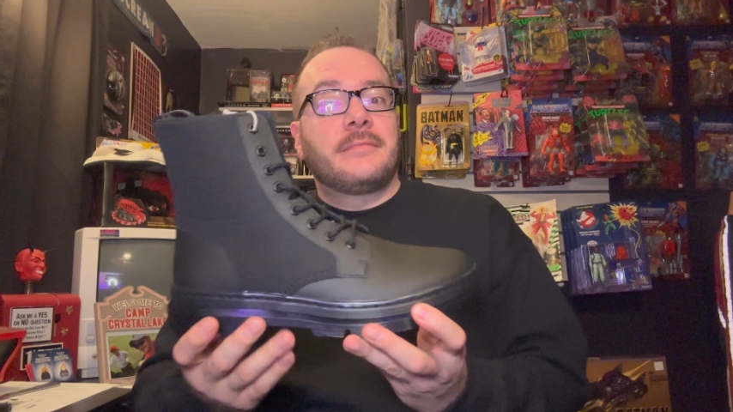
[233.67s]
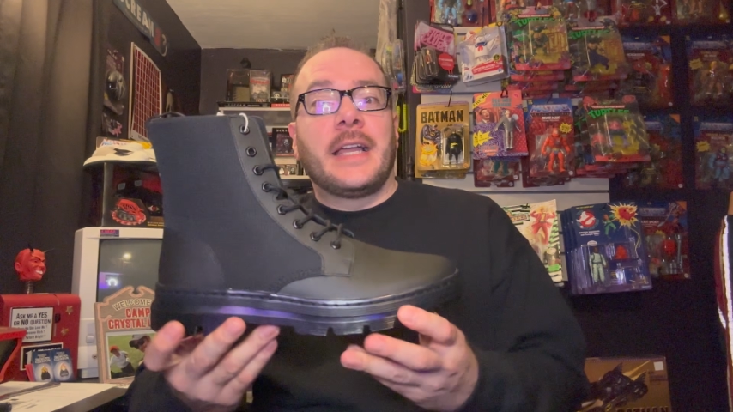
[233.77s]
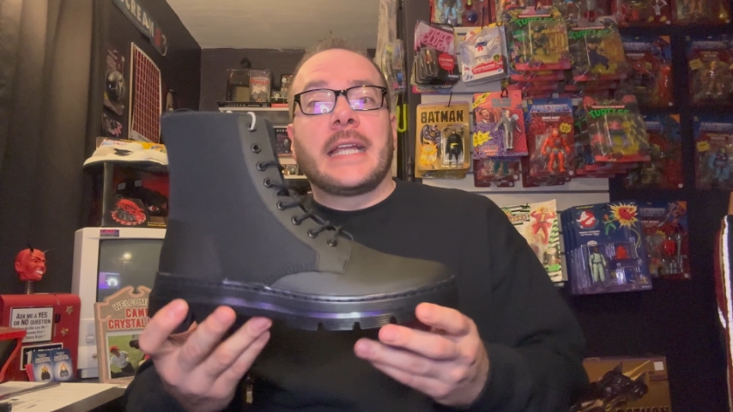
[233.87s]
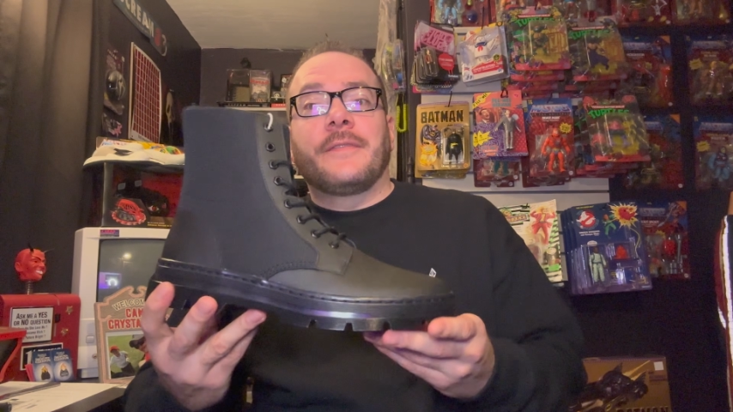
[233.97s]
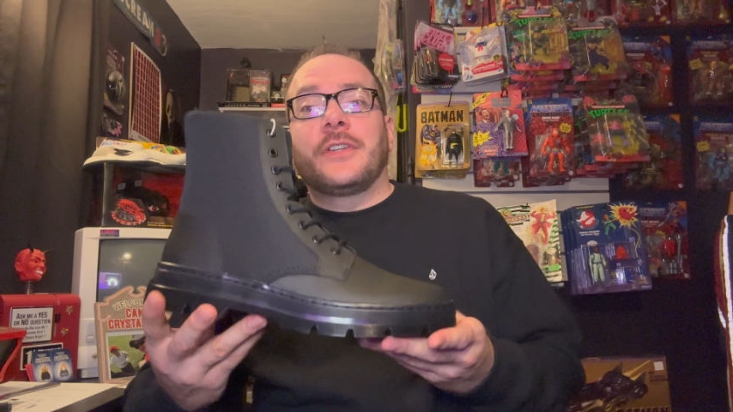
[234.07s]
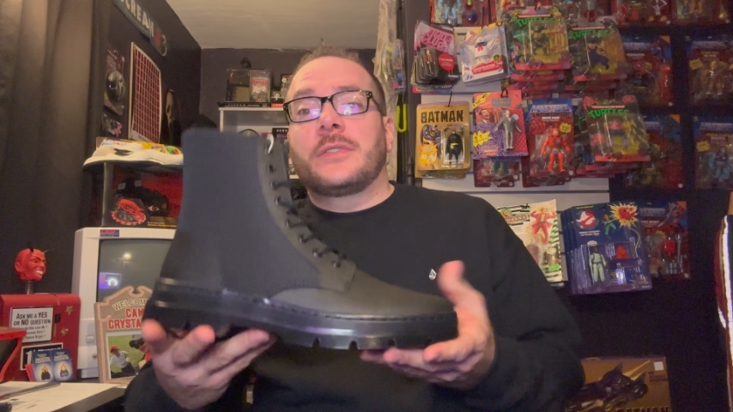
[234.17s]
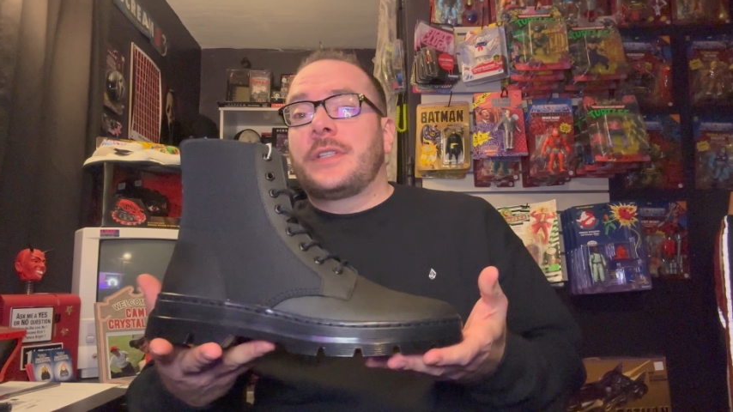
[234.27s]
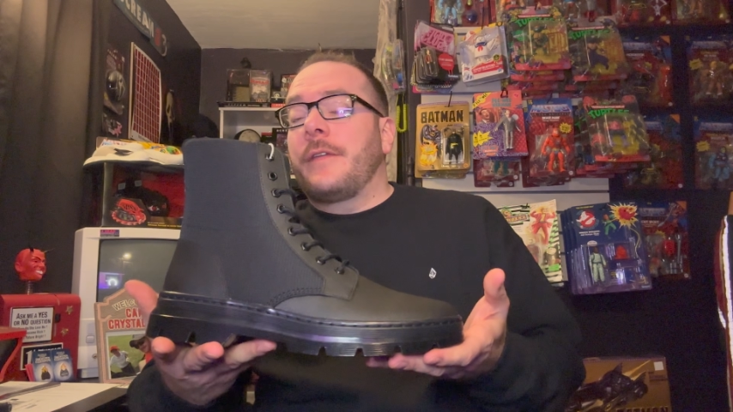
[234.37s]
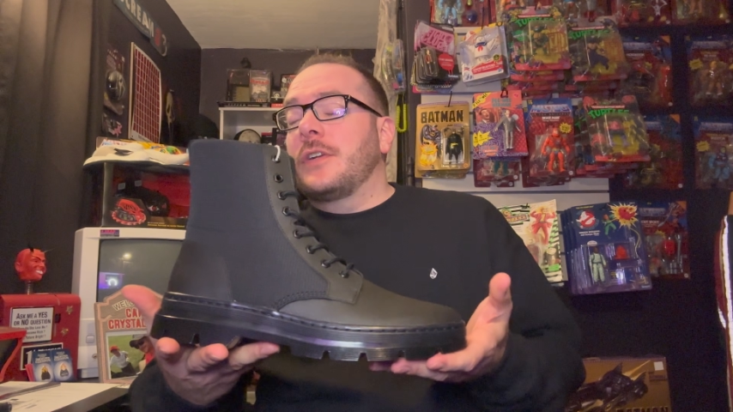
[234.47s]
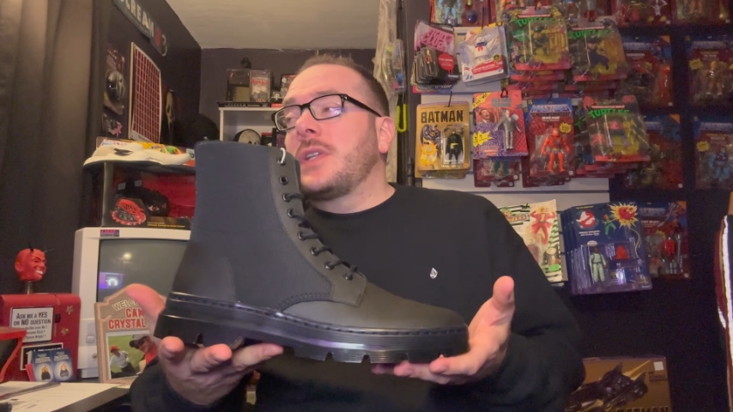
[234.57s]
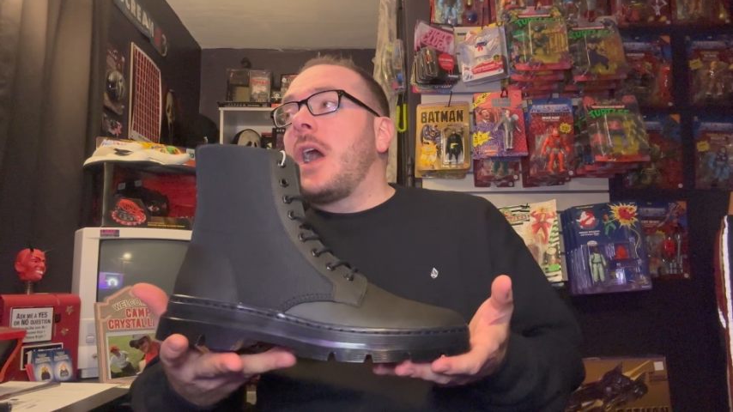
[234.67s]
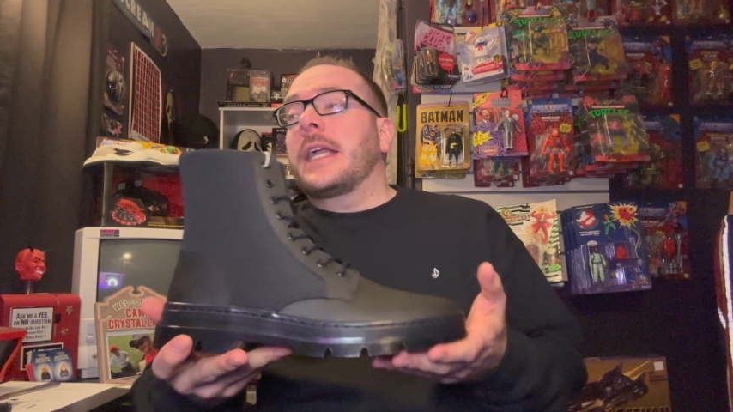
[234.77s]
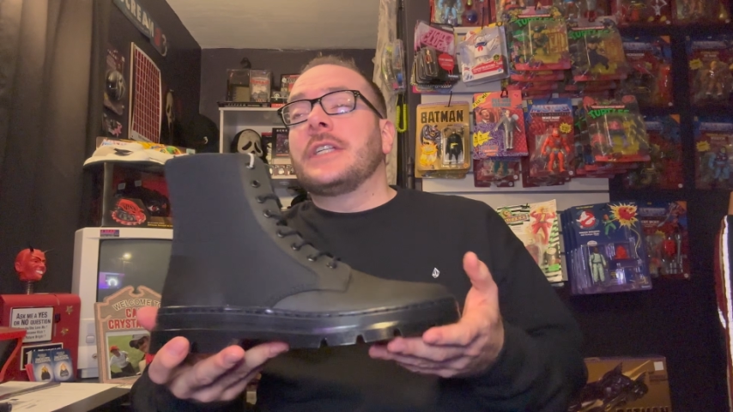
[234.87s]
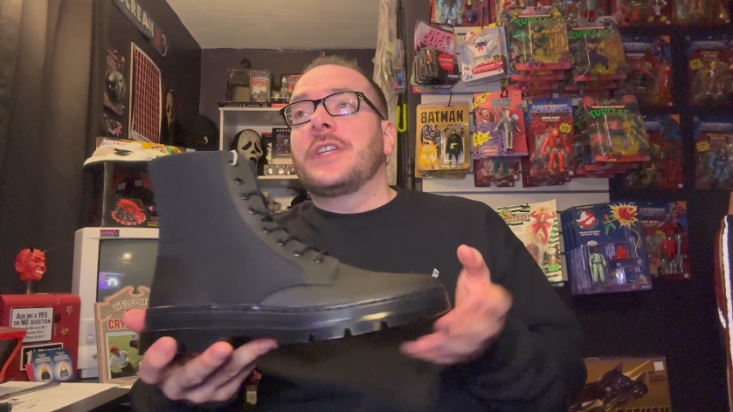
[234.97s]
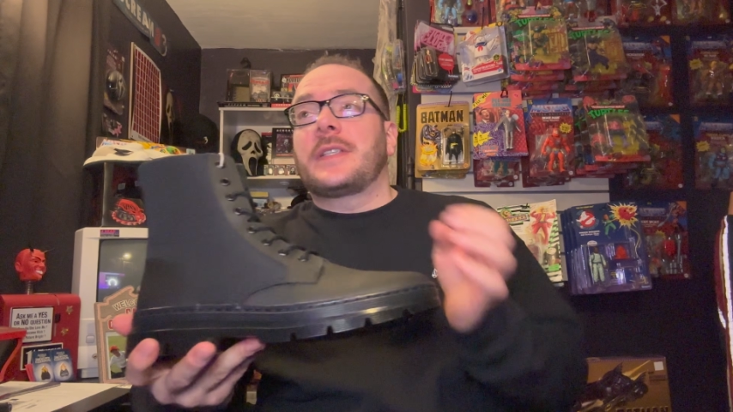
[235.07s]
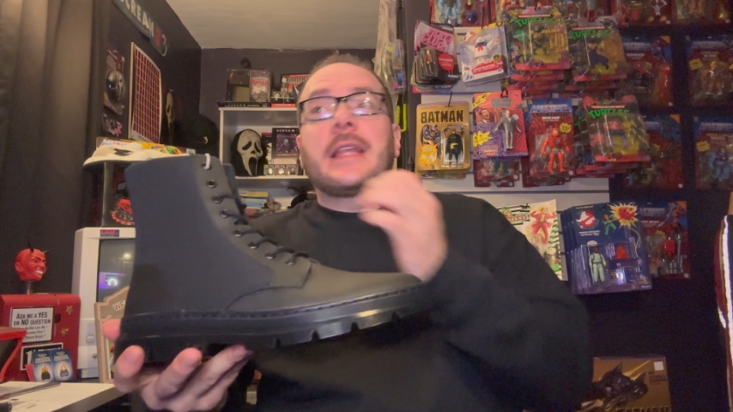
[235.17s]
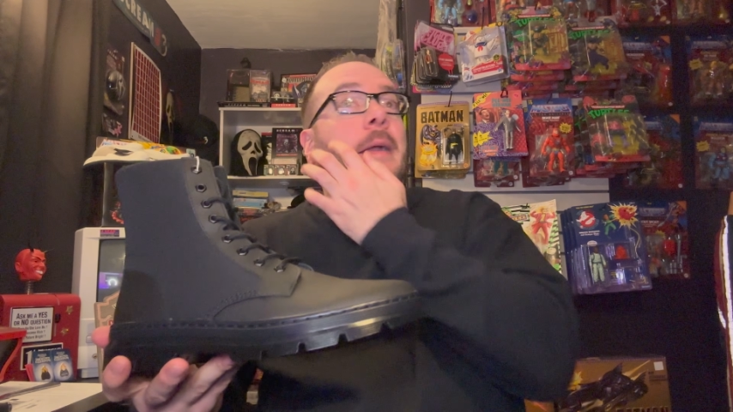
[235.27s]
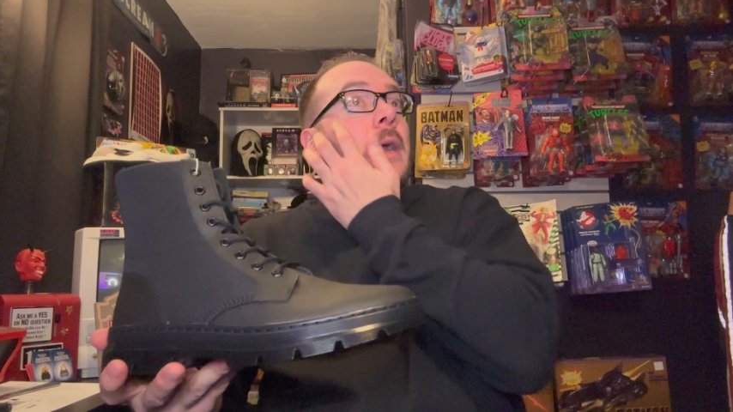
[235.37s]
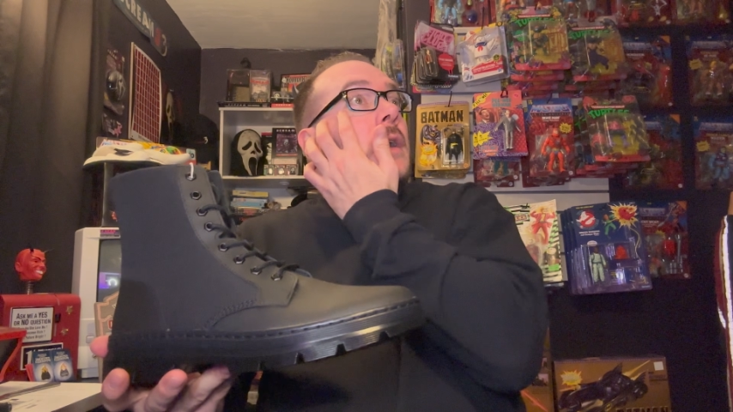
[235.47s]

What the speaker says: Like, if you're talking just like